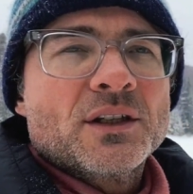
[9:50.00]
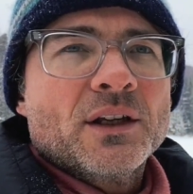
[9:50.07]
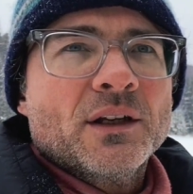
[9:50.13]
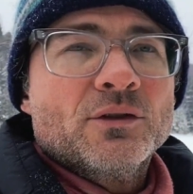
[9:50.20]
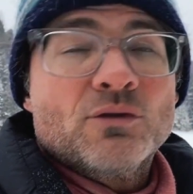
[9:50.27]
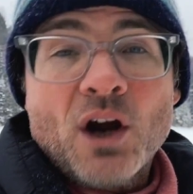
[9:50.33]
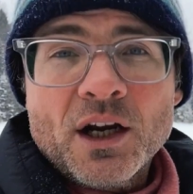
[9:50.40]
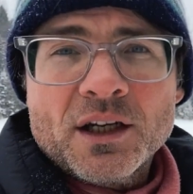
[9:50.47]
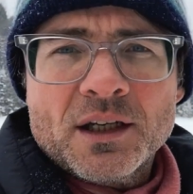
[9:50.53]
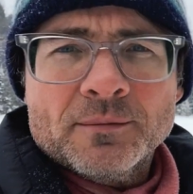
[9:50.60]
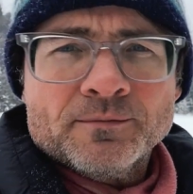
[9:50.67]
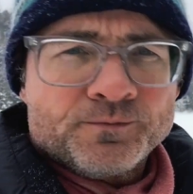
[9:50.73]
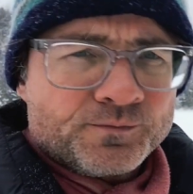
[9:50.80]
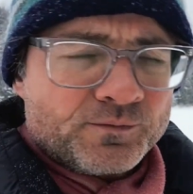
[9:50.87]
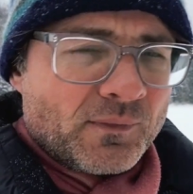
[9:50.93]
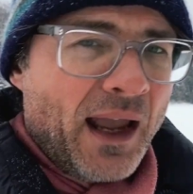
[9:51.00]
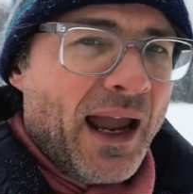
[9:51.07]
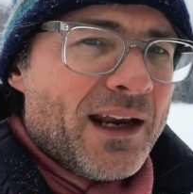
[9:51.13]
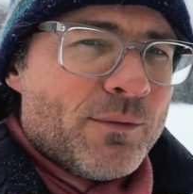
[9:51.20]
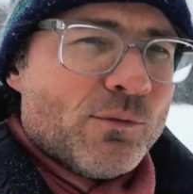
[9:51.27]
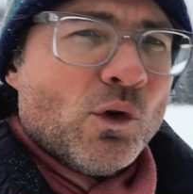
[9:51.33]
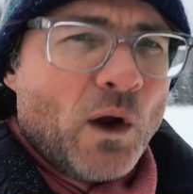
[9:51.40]
drugged
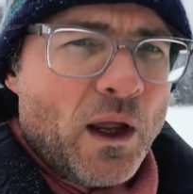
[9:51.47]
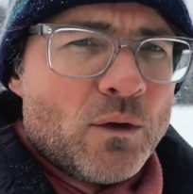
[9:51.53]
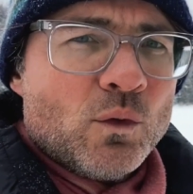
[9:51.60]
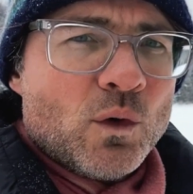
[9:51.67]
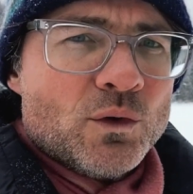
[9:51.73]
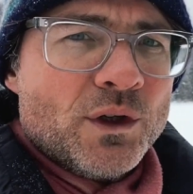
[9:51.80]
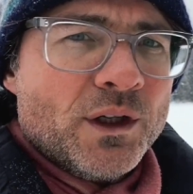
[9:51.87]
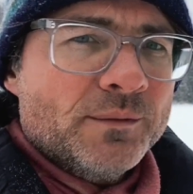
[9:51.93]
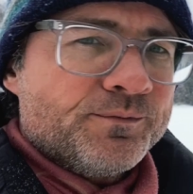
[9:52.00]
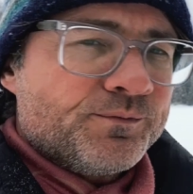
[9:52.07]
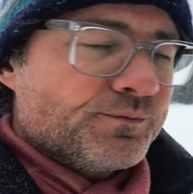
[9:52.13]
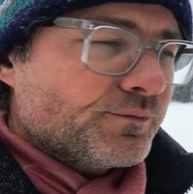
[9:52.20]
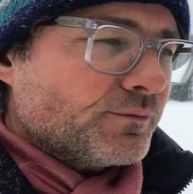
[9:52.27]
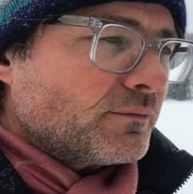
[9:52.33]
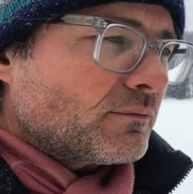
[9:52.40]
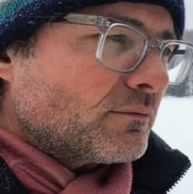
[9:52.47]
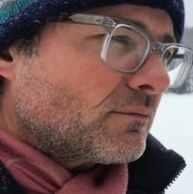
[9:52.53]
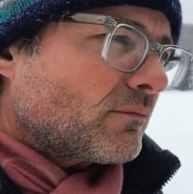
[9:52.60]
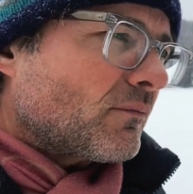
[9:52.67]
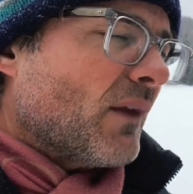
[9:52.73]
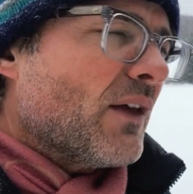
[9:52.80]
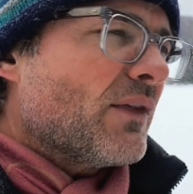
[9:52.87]
and wounded.
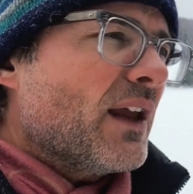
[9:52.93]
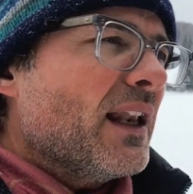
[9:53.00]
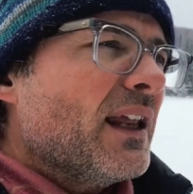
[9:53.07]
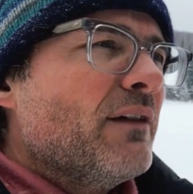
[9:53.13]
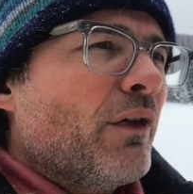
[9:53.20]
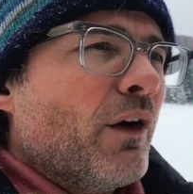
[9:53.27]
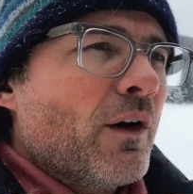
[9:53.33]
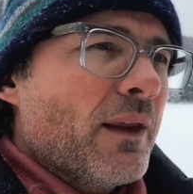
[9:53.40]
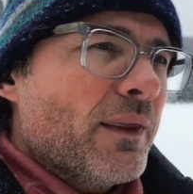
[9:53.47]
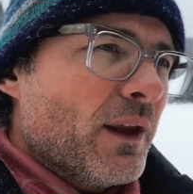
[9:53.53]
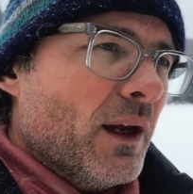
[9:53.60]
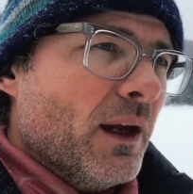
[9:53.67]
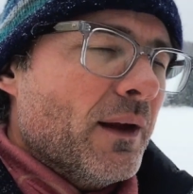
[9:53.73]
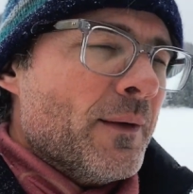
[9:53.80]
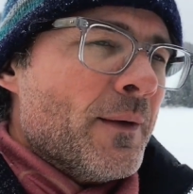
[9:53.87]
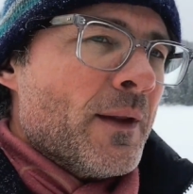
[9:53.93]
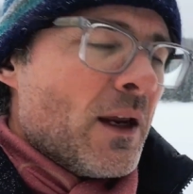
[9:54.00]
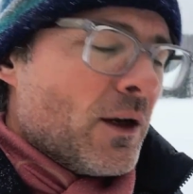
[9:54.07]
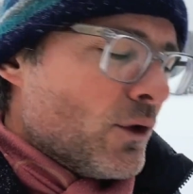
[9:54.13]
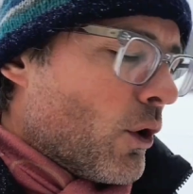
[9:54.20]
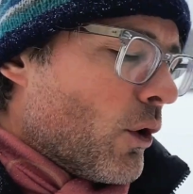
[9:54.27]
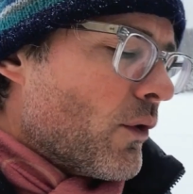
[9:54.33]
They leave her at the
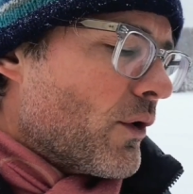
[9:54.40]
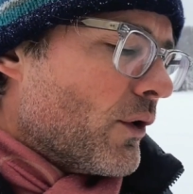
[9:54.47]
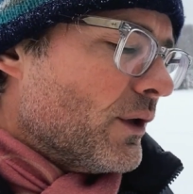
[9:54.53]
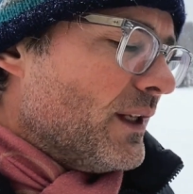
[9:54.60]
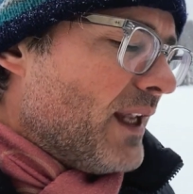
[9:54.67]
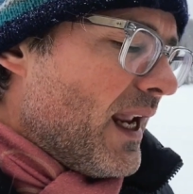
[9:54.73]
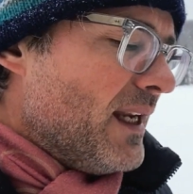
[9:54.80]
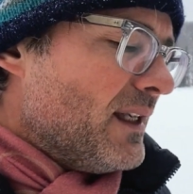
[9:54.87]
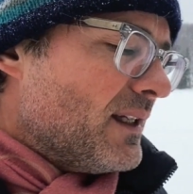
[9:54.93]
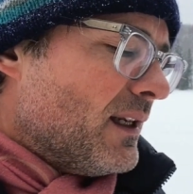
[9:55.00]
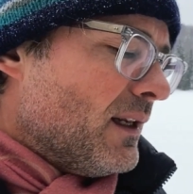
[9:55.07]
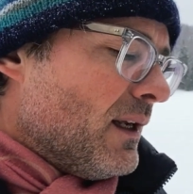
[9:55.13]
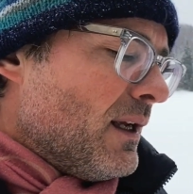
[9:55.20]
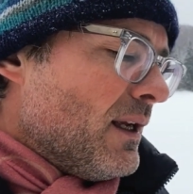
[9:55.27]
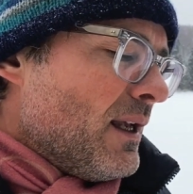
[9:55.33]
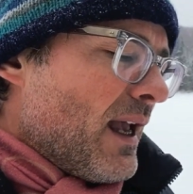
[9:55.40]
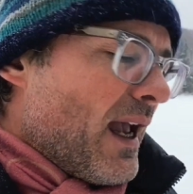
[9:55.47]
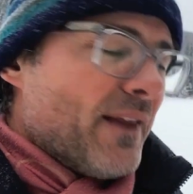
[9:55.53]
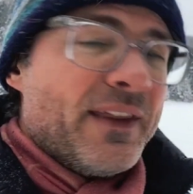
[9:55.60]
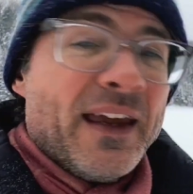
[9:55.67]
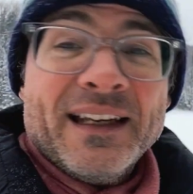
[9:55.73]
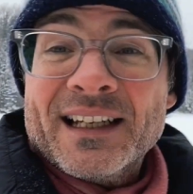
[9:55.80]
northern gate,
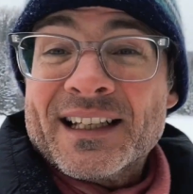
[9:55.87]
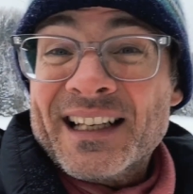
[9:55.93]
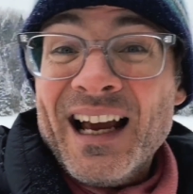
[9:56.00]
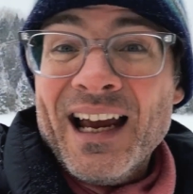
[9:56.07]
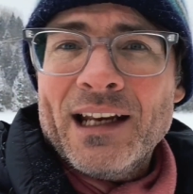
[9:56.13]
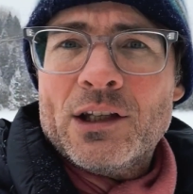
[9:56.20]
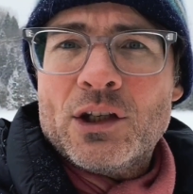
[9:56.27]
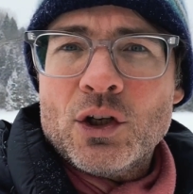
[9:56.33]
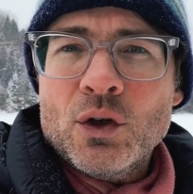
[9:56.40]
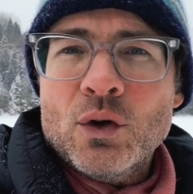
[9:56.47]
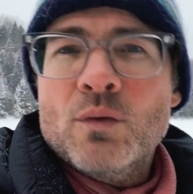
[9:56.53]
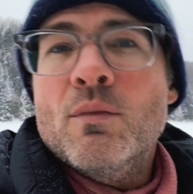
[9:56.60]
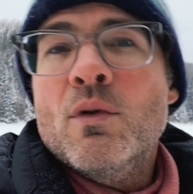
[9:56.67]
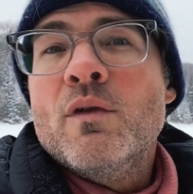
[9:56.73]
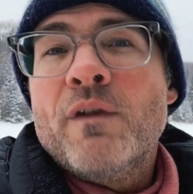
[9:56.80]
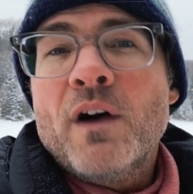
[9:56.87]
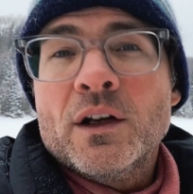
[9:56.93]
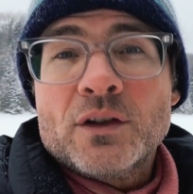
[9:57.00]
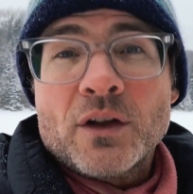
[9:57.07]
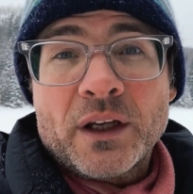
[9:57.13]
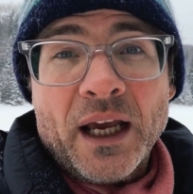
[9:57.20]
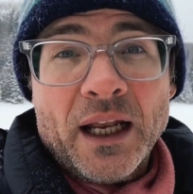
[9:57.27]
and they decide to move on
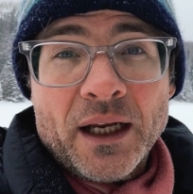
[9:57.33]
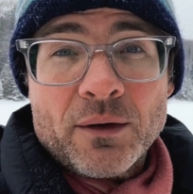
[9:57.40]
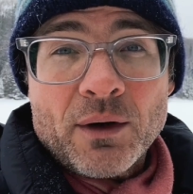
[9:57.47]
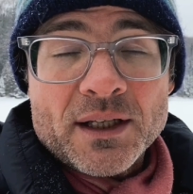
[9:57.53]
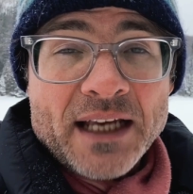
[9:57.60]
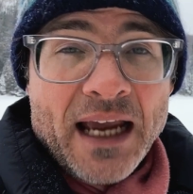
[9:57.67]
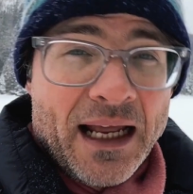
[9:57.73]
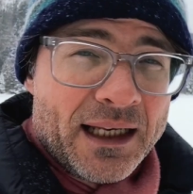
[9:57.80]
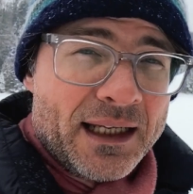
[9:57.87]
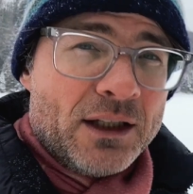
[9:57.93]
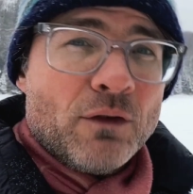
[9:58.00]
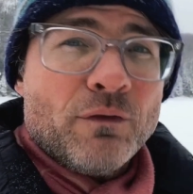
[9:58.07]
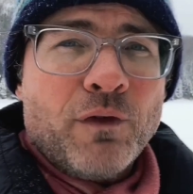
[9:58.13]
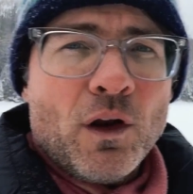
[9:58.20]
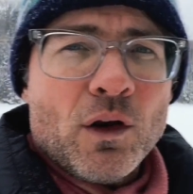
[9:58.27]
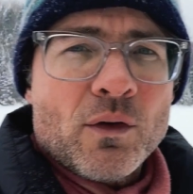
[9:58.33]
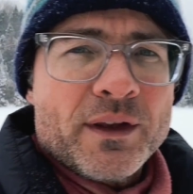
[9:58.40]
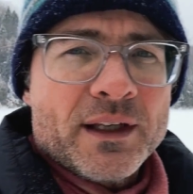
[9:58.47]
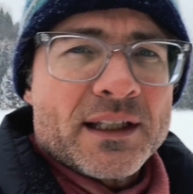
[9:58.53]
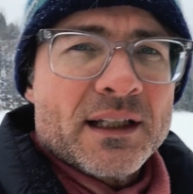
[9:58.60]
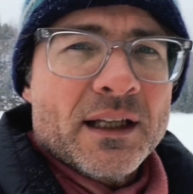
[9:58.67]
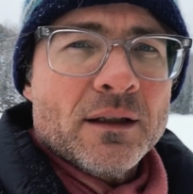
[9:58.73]
to Kalegra's alley to follow
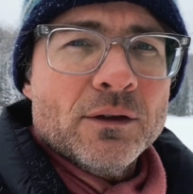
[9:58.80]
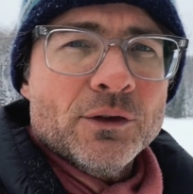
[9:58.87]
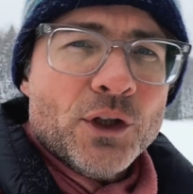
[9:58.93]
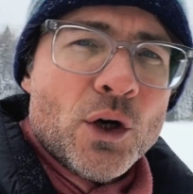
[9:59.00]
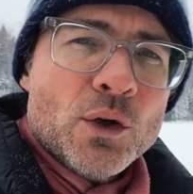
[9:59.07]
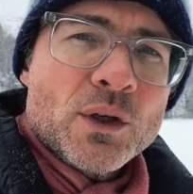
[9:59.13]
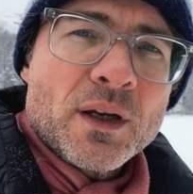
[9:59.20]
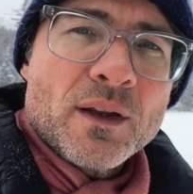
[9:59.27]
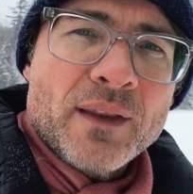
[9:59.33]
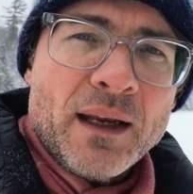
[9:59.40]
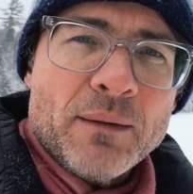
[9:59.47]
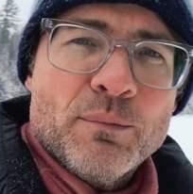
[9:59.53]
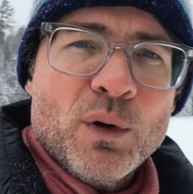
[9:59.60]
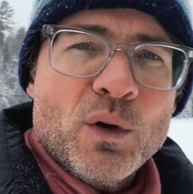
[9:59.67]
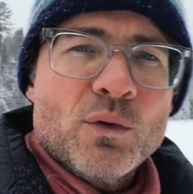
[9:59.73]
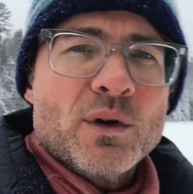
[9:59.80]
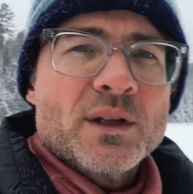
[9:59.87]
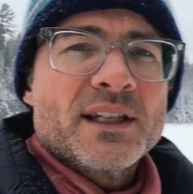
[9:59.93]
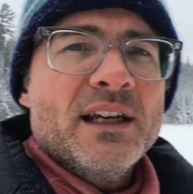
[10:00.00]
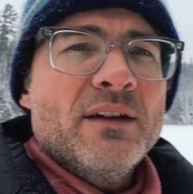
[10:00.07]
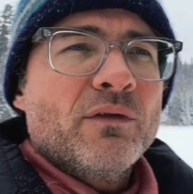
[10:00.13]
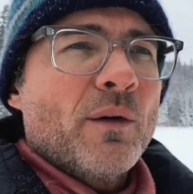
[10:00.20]
this little note that Bô
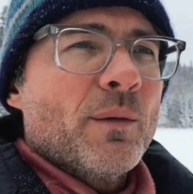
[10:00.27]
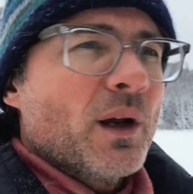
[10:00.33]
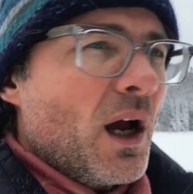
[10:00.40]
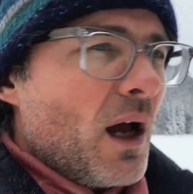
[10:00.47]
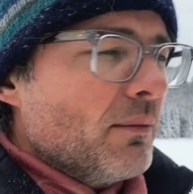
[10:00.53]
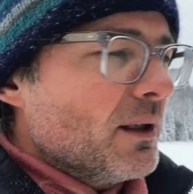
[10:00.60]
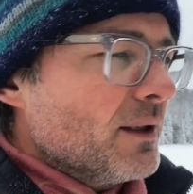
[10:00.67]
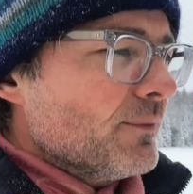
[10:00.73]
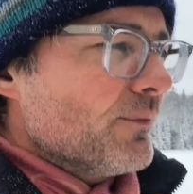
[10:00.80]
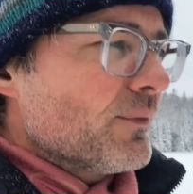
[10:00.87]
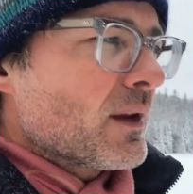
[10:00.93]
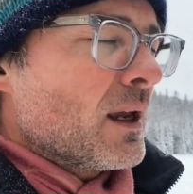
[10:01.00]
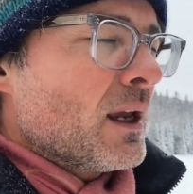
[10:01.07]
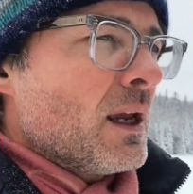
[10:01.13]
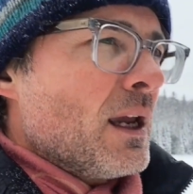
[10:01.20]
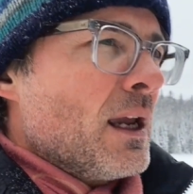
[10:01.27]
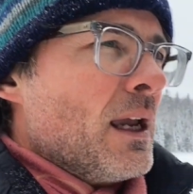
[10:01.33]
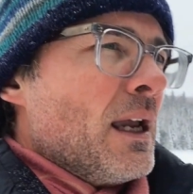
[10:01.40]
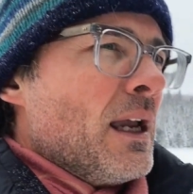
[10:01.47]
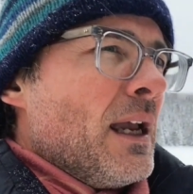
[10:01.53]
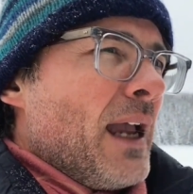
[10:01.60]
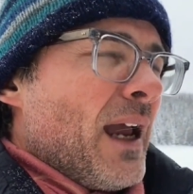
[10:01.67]
received from a goblin.
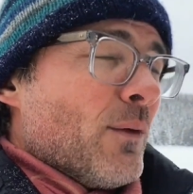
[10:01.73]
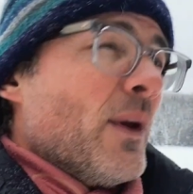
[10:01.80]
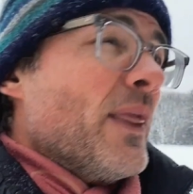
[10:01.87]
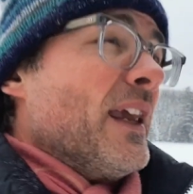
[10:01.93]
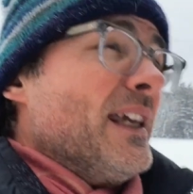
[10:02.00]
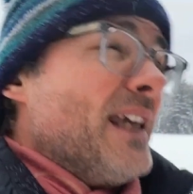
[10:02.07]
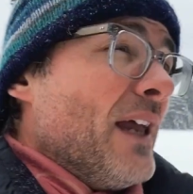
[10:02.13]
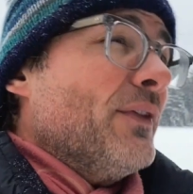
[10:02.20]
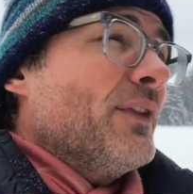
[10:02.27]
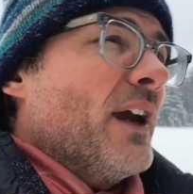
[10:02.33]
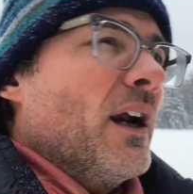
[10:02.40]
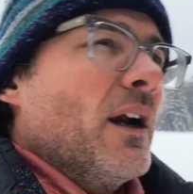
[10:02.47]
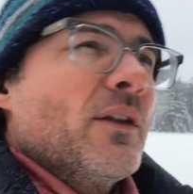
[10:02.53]
And when they get there,